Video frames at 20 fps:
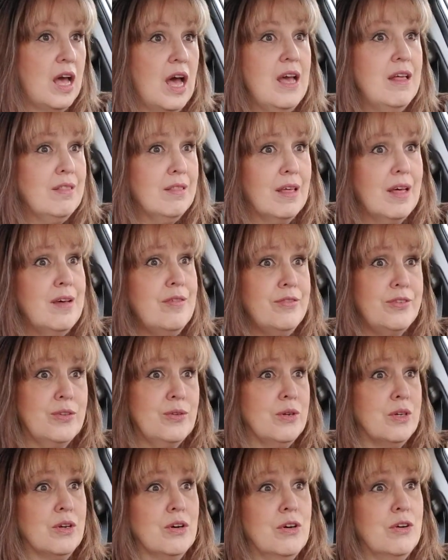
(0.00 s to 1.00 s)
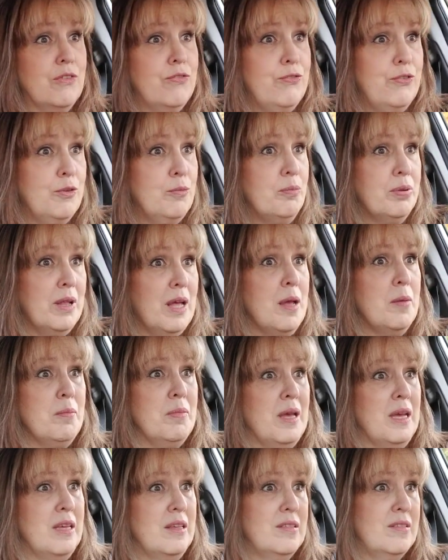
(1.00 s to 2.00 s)
I love doing whole food
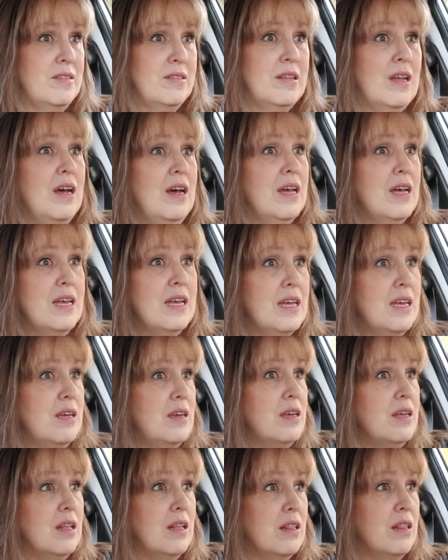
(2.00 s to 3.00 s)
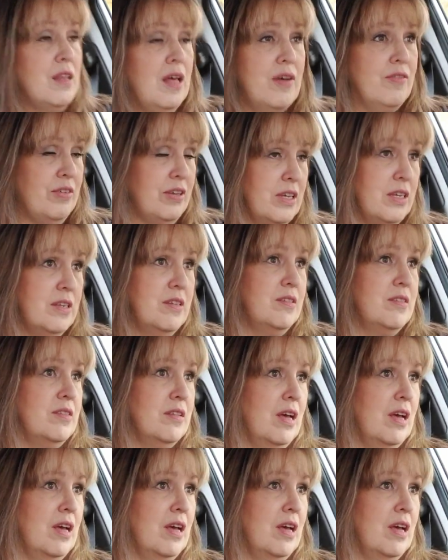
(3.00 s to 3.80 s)
plant-based. I love it.